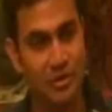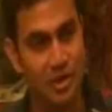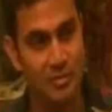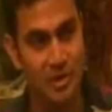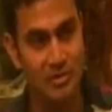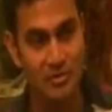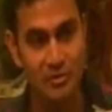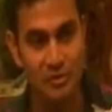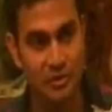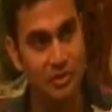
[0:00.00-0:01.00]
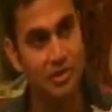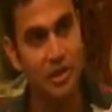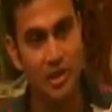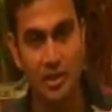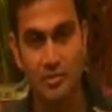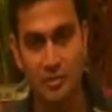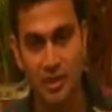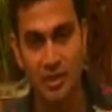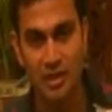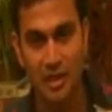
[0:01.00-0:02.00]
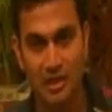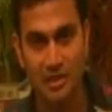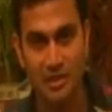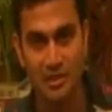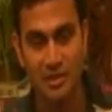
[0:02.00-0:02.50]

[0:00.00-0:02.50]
going to come down in the future, and